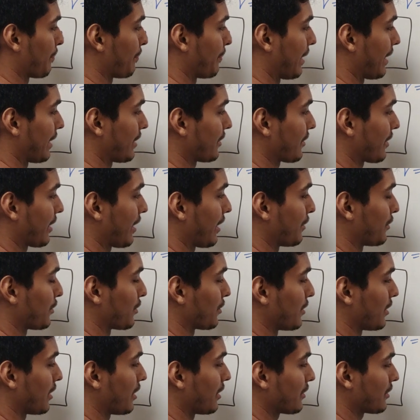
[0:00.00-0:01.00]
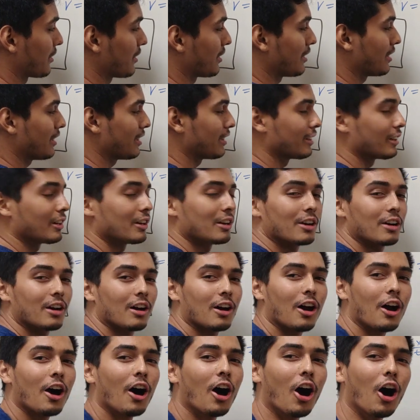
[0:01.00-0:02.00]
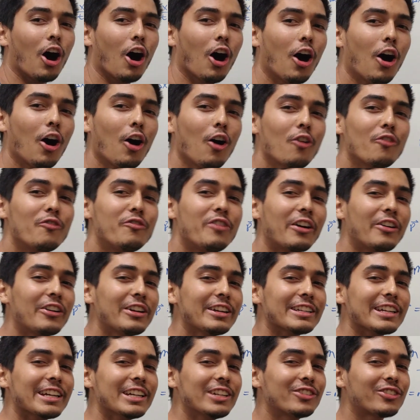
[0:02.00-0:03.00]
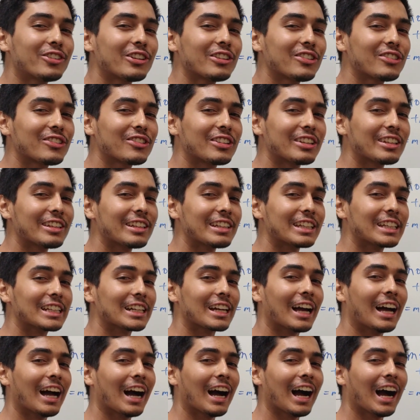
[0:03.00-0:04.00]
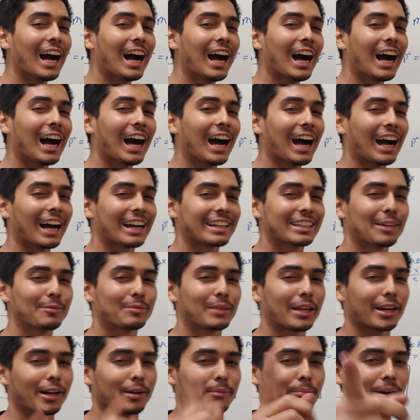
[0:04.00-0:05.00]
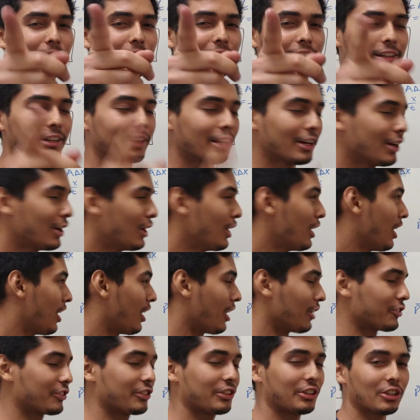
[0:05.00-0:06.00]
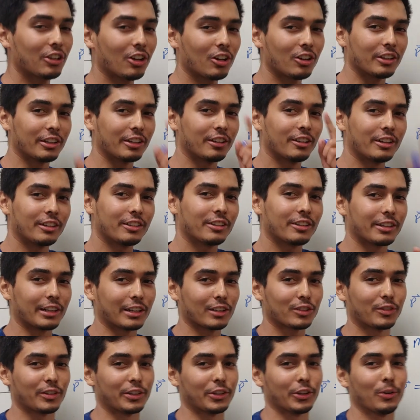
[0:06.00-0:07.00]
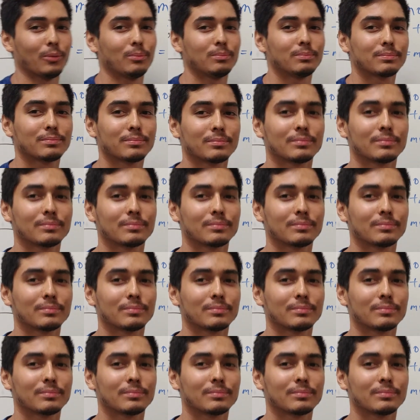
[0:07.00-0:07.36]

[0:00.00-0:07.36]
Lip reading: mass times velocity. Oh, very interesting. Keep that in mind. I'll see y'all in the next video.